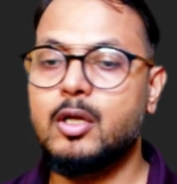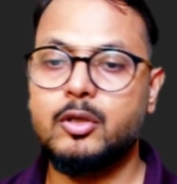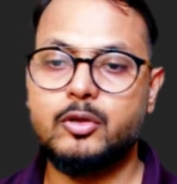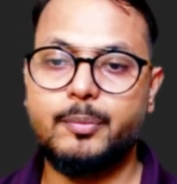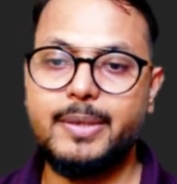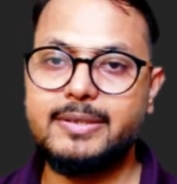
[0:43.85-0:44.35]

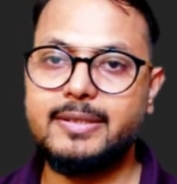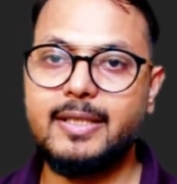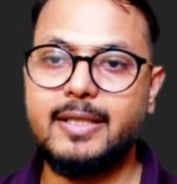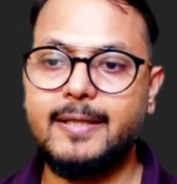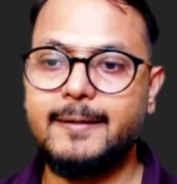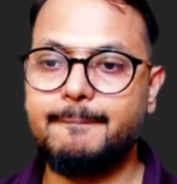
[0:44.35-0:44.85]
So
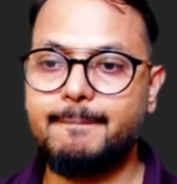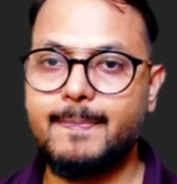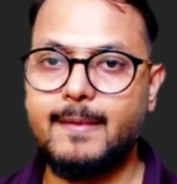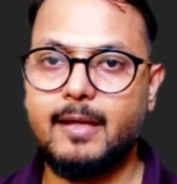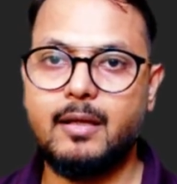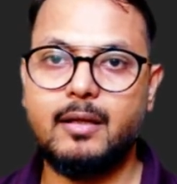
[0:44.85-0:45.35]
basically,
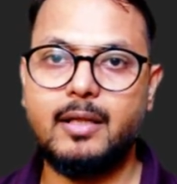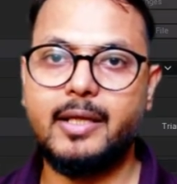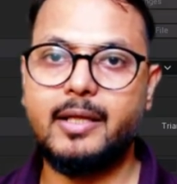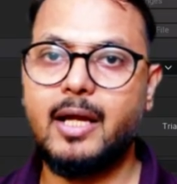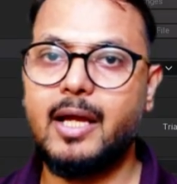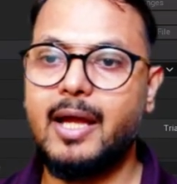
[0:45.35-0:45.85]

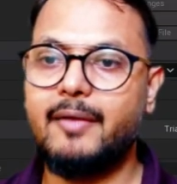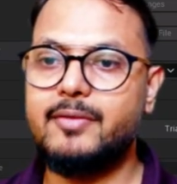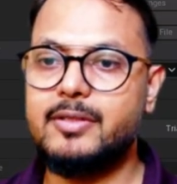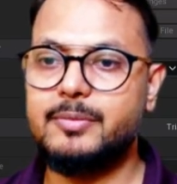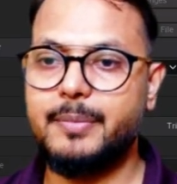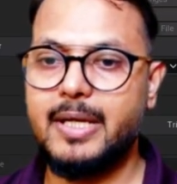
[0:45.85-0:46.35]
like I have
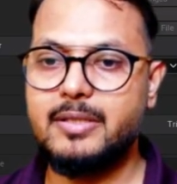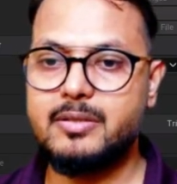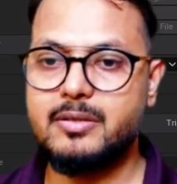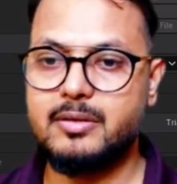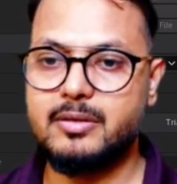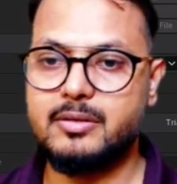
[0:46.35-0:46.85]
this mesh,
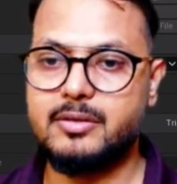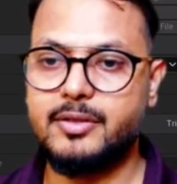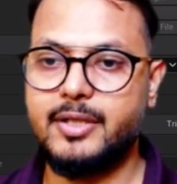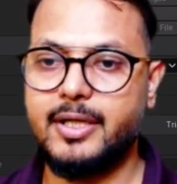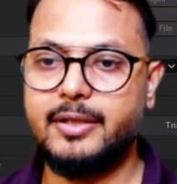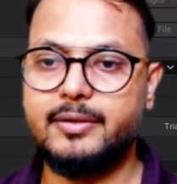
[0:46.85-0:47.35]
this
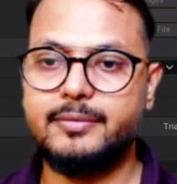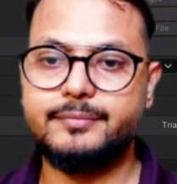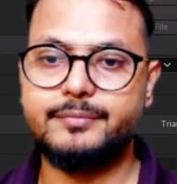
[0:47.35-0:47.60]
skate,